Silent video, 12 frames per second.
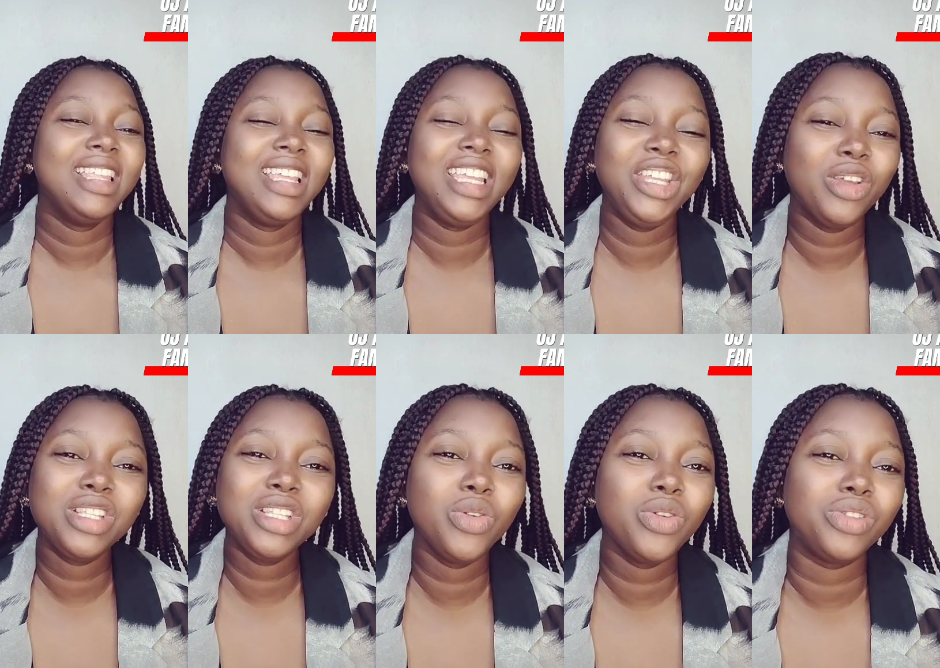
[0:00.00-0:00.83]
He
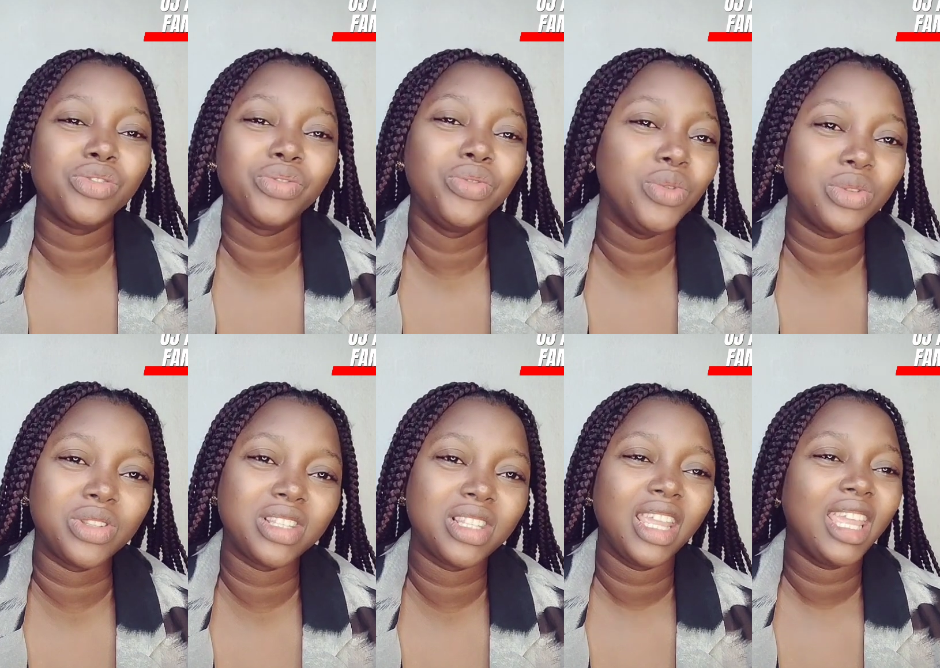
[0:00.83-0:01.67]
doesn't know his
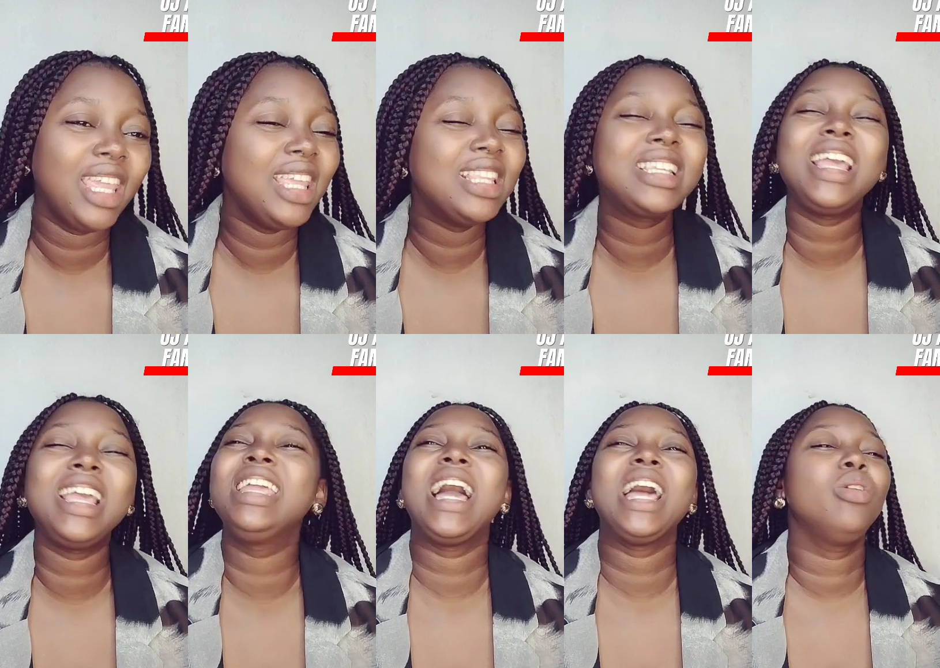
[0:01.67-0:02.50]
roots. He
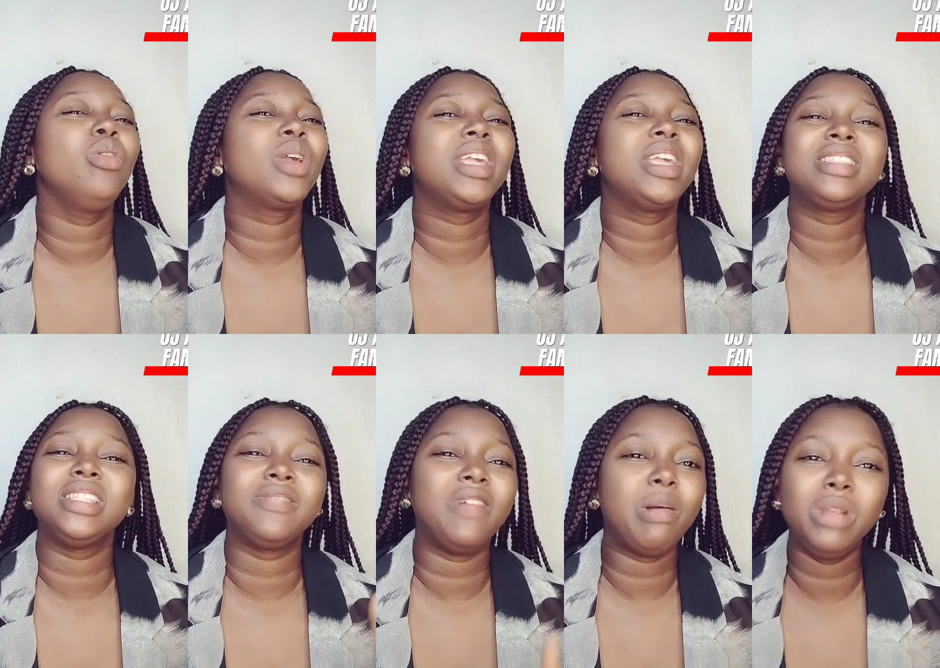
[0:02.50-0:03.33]
cannot locate
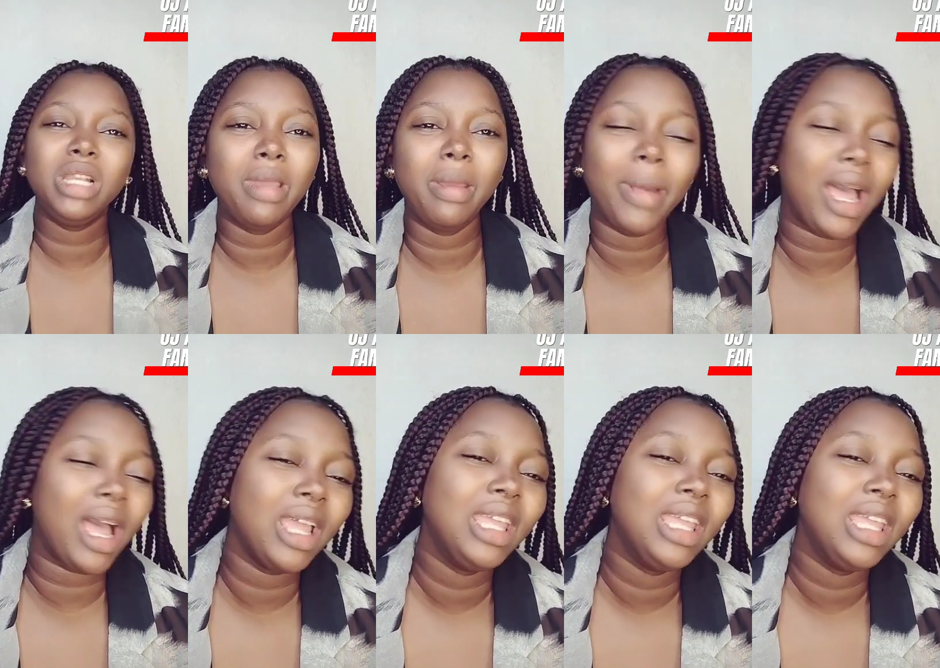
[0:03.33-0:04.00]
his family member.